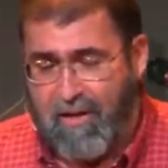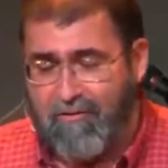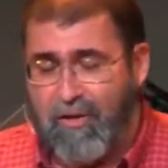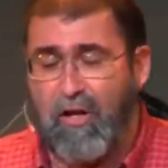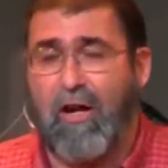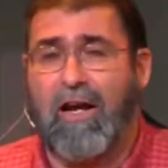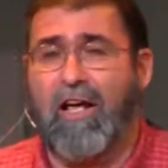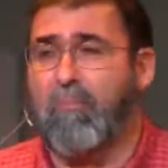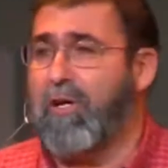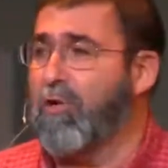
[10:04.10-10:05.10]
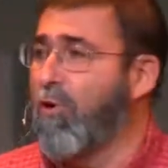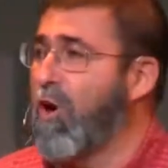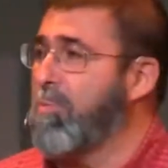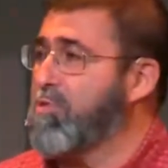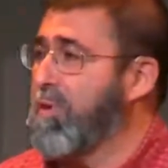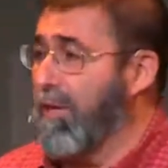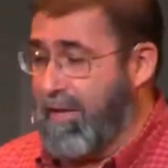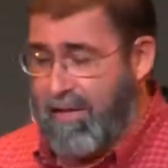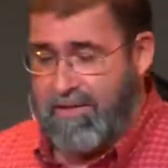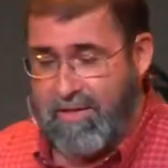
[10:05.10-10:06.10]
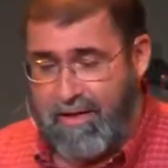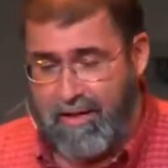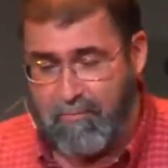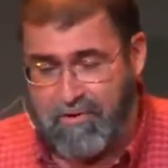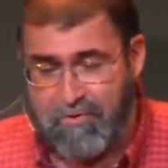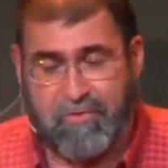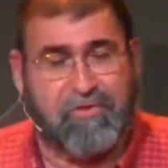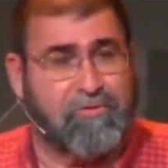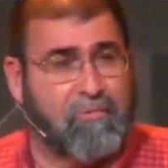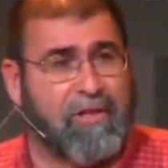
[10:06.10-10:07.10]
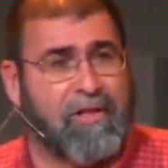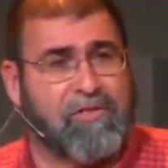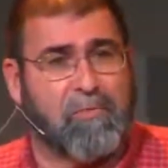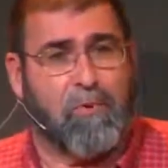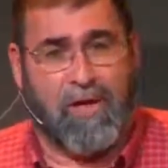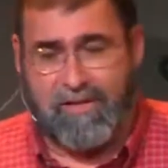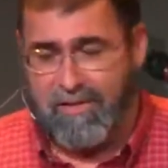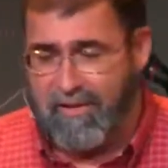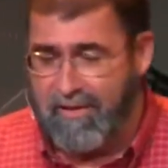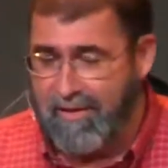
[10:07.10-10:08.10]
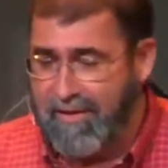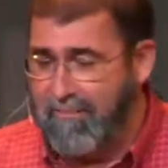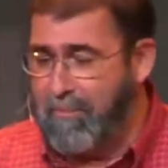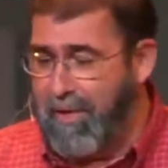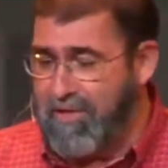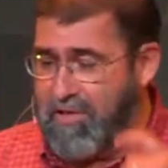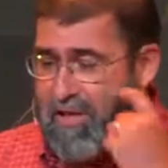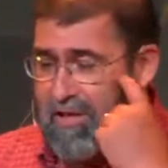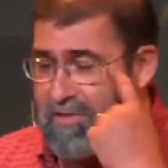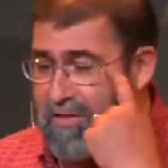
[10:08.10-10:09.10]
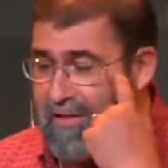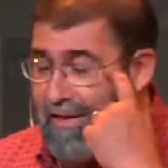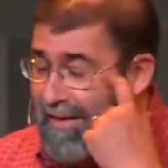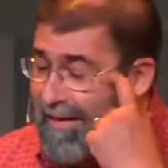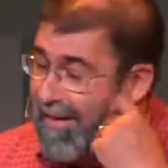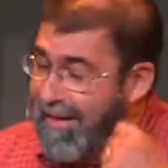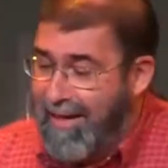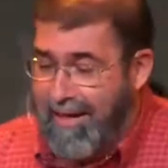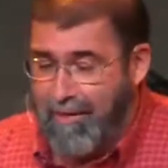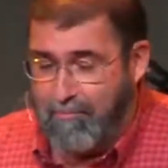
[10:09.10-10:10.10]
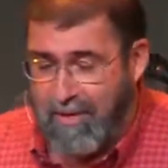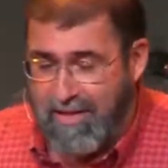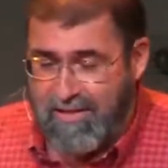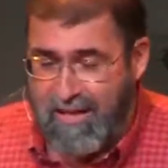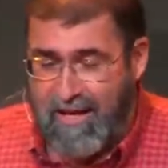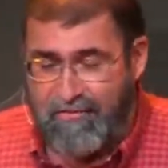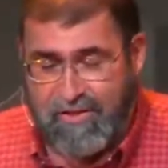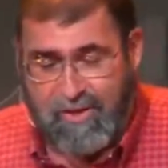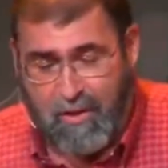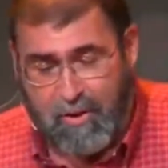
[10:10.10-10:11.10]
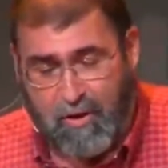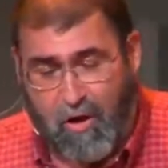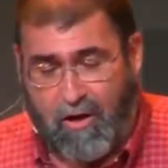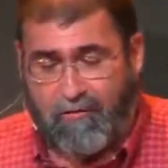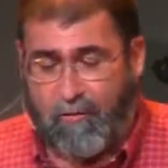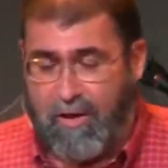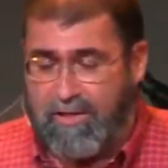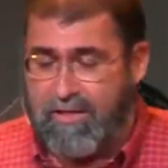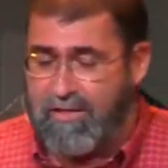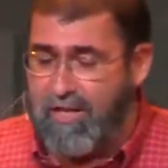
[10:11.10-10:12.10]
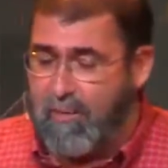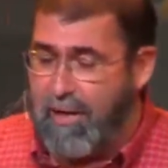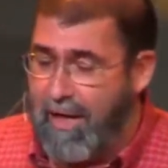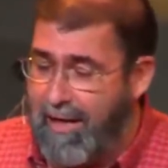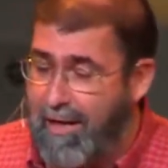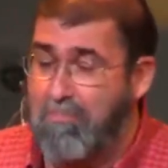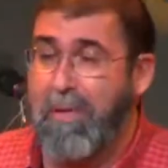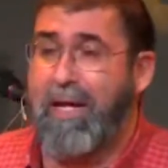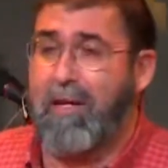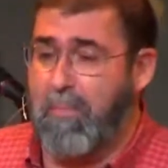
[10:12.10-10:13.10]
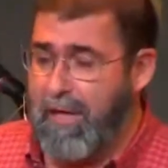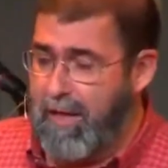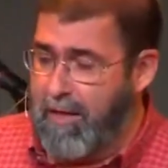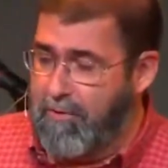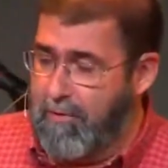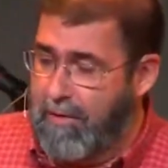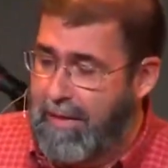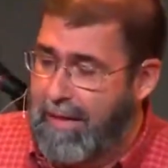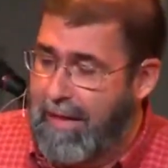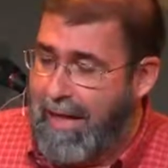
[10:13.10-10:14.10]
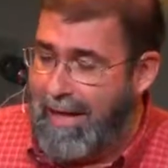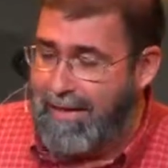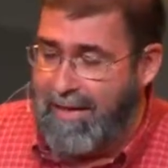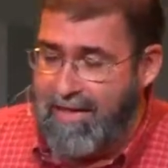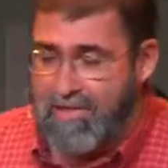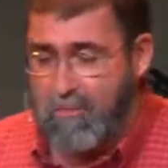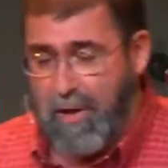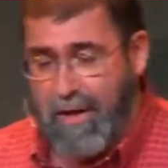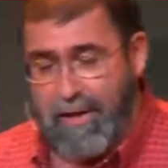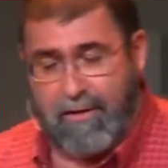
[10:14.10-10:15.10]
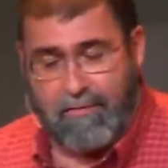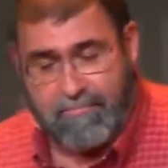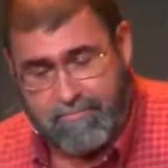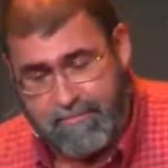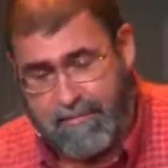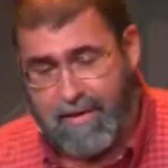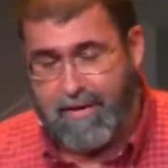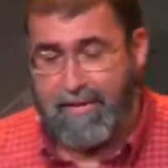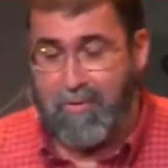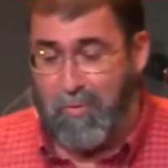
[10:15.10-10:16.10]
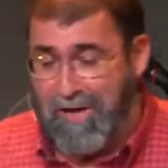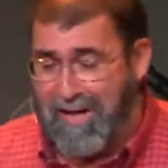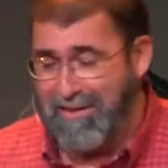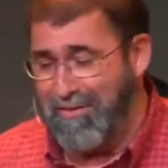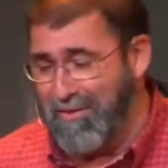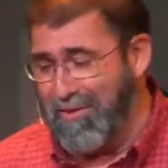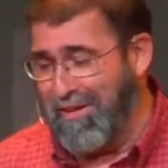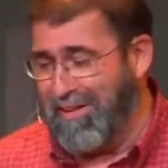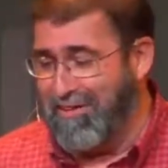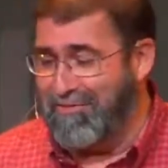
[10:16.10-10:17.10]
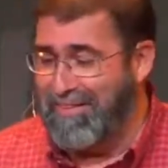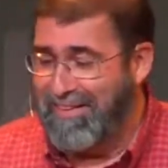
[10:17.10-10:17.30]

figure out how to be grown-ups without kids again, which was really a surprisingly big challenge. But as life has come and gone for us, it seemed God had many, many other ideas in mind that we hadn't thought of.